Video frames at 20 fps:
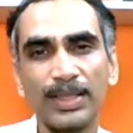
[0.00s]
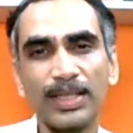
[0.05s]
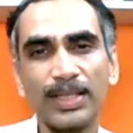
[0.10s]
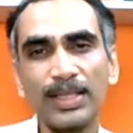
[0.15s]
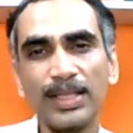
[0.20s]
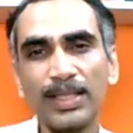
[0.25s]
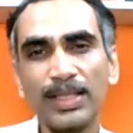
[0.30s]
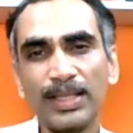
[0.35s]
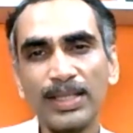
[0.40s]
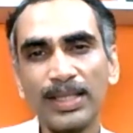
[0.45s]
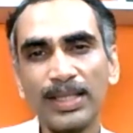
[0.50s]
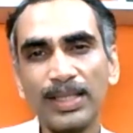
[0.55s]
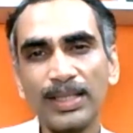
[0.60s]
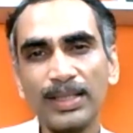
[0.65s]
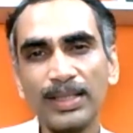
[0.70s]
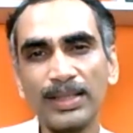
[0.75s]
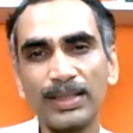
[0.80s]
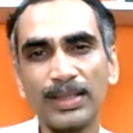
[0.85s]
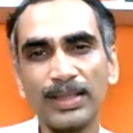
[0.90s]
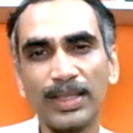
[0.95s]
that
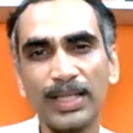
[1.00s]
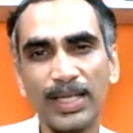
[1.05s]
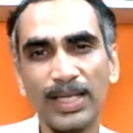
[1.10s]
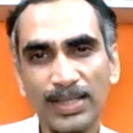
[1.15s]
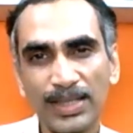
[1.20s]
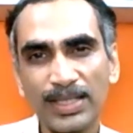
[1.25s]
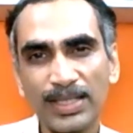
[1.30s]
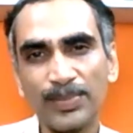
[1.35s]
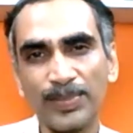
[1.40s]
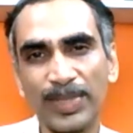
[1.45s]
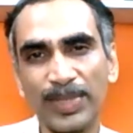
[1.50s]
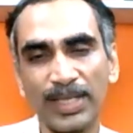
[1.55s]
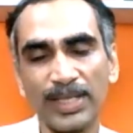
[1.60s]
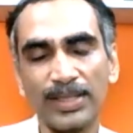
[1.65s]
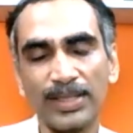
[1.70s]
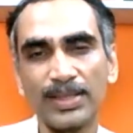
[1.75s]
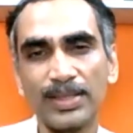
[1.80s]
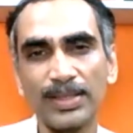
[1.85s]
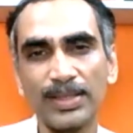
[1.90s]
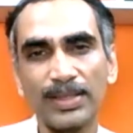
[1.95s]
learning has its
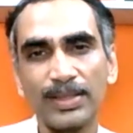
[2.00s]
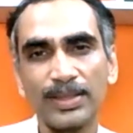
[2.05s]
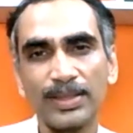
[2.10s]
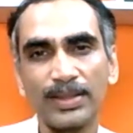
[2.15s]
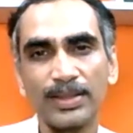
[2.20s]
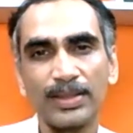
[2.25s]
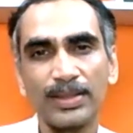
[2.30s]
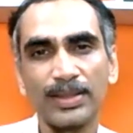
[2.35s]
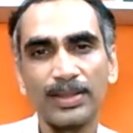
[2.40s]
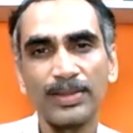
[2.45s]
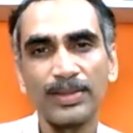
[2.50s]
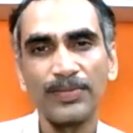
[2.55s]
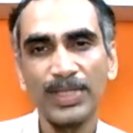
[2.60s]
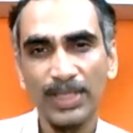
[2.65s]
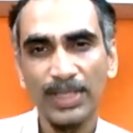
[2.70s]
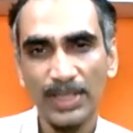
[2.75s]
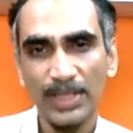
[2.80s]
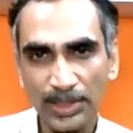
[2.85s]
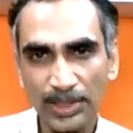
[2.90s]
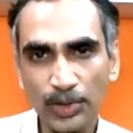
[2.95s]
place.
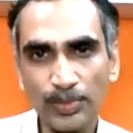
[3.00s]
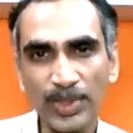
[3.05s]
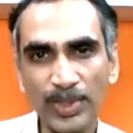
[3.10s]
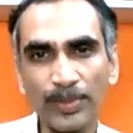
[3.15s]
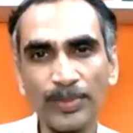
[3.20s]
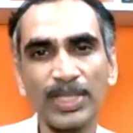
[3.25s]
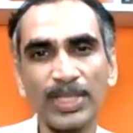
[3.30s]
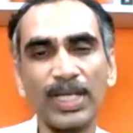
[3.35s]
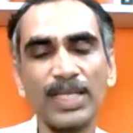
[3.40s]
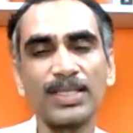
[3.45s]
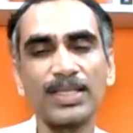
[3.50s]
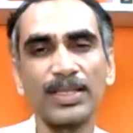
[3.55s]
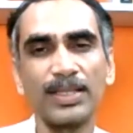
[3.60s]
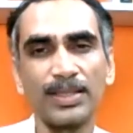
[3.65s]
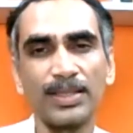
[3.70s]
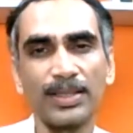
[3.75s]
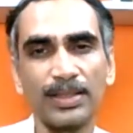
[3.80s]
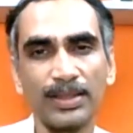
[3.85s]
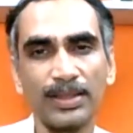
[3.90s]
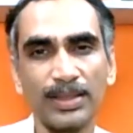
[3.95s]
We need to memorize
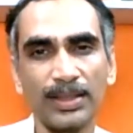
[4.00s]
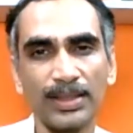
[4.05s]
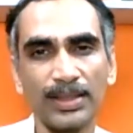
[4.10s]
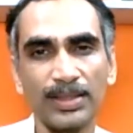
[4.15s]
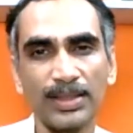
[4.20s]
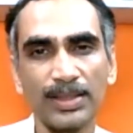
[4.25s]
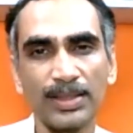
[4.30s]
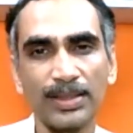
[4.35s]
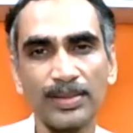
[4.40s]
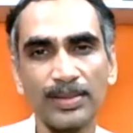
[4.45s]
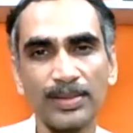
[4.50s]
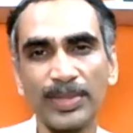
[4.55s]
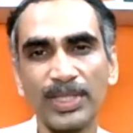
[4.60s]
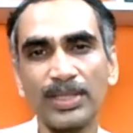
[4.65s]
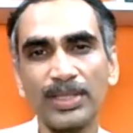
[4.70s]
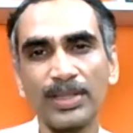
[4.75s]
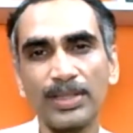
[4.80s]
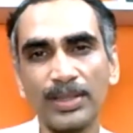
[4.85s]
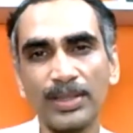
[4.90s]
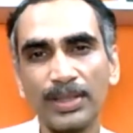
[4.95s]
certain things,
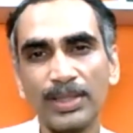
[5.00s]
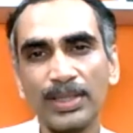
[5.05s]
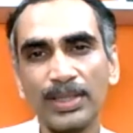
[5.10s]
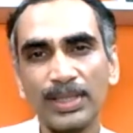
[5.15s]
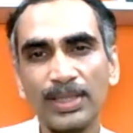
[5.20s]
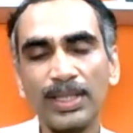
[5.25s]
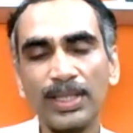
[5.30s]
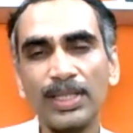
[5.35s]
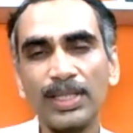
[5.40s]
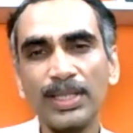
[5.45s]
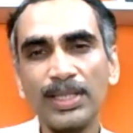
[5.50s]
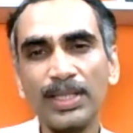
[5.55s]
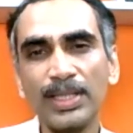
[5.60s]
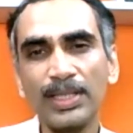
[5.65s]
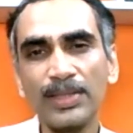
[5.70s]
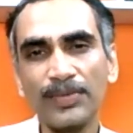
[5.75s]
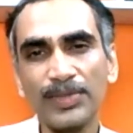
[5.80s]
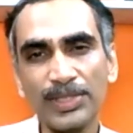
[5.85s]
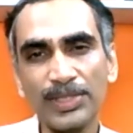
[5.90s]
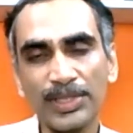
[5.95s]
but the
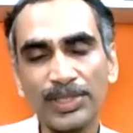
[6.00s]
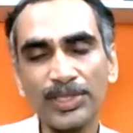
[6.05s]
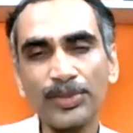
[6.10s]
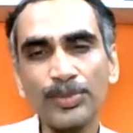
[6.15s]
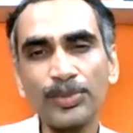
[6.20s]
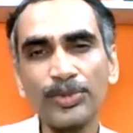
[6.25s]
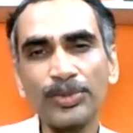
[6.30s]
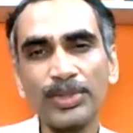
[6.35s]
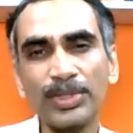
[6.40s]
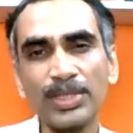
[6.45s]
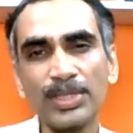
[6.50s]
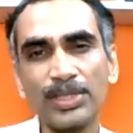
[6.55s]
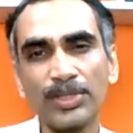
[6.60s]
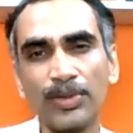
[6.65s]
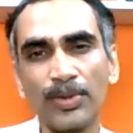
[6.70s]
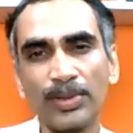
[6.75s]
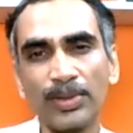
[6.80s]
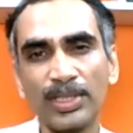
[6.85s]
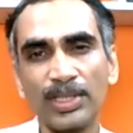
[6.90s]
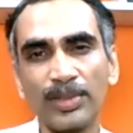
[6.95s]
learning which Krishnamurti is
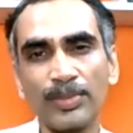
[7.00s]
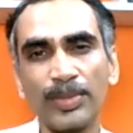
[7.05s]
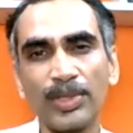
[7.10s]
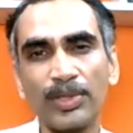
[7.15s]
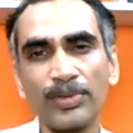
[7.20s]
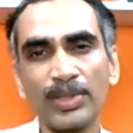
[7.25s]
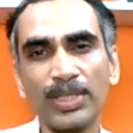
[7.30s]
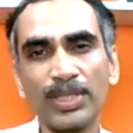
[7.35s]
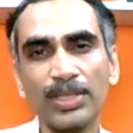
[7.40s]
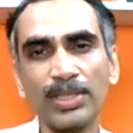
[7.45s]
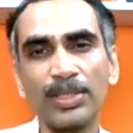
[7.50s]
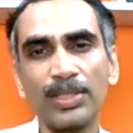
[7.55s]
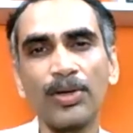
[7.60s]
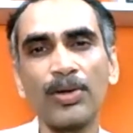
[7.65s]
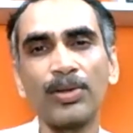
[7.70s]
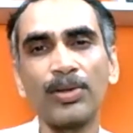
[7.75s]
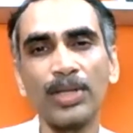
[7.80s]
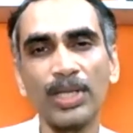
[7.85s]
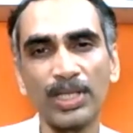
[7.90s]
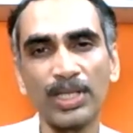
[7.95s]
talking about is
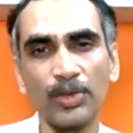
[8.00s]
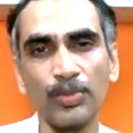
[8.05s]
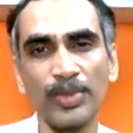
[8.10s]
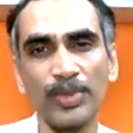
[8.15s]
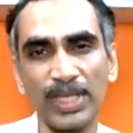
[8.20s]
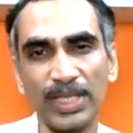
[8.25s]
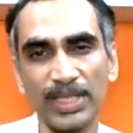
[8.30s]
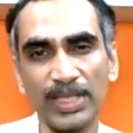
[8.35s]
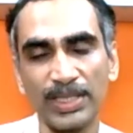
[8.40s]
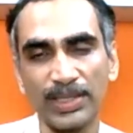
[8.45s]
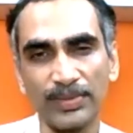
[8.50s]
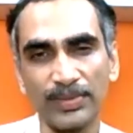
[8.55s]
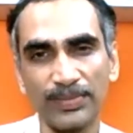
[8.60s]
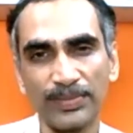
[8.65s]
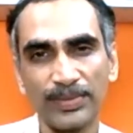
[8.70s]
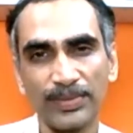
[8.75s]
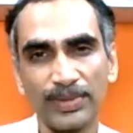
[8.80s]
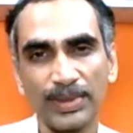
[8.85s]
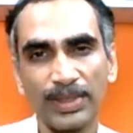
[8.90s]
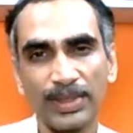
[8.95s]
non-accumulative.
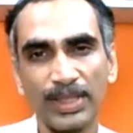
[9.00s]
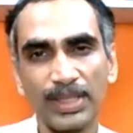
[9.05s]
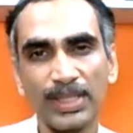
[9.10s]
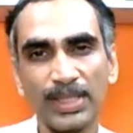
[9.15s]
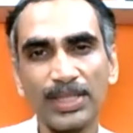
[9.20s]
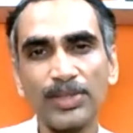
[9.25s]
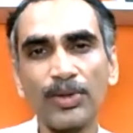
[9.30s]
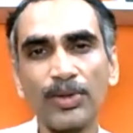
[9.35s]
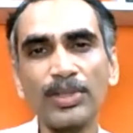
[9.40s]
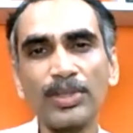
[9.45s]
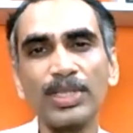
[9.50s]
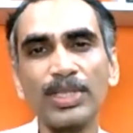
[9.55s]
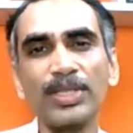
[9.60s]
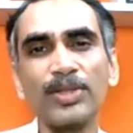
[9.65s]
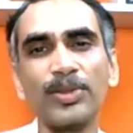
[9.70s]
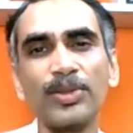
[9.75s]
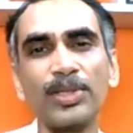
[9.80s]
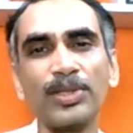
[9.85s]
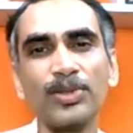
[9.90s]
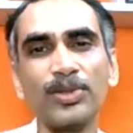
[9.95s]
It's not
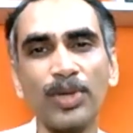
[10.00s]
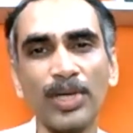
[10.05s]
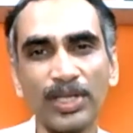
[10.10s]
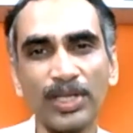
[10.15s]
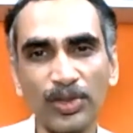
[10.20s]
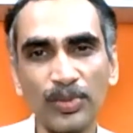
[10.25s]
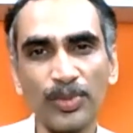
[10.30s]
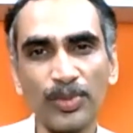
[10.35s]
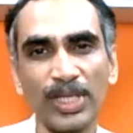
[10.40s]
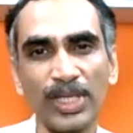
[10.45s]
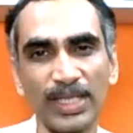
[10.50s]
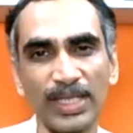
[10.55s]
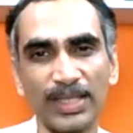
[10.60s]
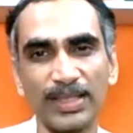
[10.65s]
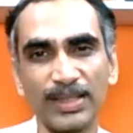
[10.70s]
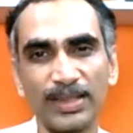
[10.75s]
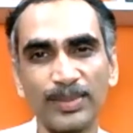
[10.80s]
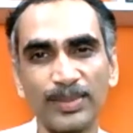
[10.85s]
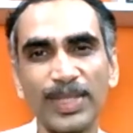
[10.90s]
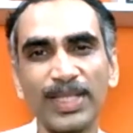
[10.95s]
in order to
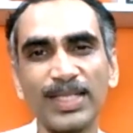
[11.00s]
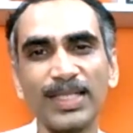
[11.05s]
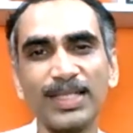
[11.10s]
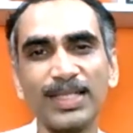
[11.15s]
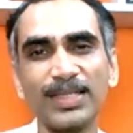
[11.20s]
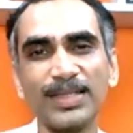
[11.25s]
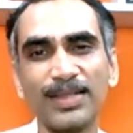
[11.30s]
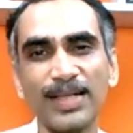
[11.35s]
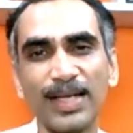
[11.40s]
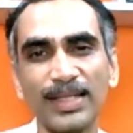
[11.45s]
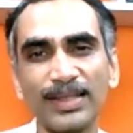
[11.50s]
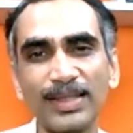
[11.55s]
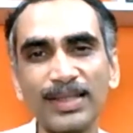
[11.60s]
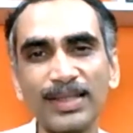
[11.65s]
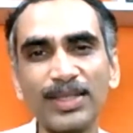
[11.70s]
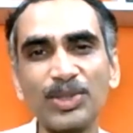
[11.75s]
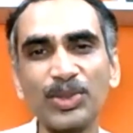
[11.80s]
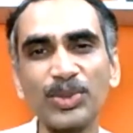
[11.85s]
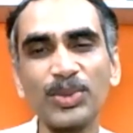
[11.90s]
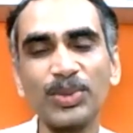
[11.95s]
accumulate, but it is
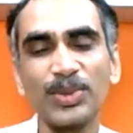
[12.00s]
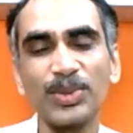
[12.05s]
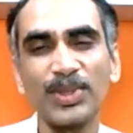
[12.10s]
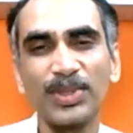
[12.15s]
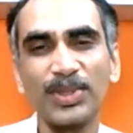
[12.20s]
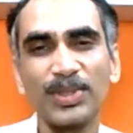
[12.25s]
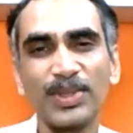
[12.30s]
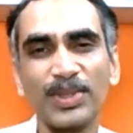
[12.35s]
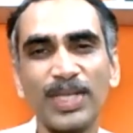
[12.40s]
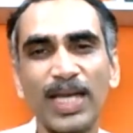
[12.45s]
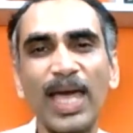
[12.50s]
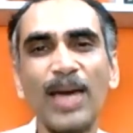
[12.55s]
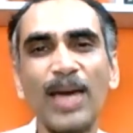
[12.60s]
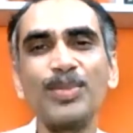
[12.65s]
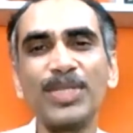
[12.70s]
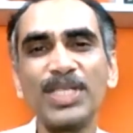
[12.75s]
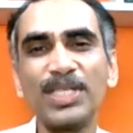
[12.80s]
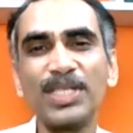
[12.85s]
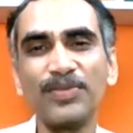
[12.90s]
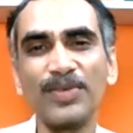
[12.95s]
rather to
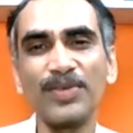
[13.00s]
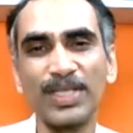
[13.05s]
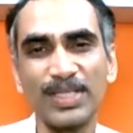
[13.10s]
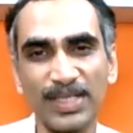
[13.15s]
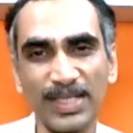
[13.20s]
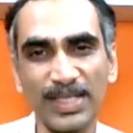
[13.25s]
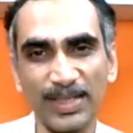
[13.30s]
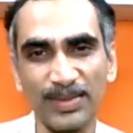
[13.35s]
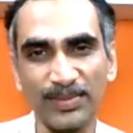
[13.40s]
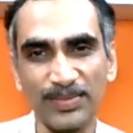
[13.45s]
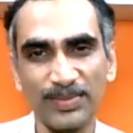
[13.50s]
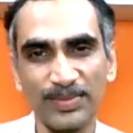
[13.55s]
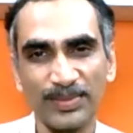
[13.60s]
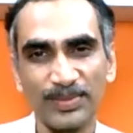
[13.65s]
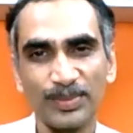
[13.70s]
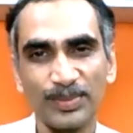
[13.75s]
empty oneself.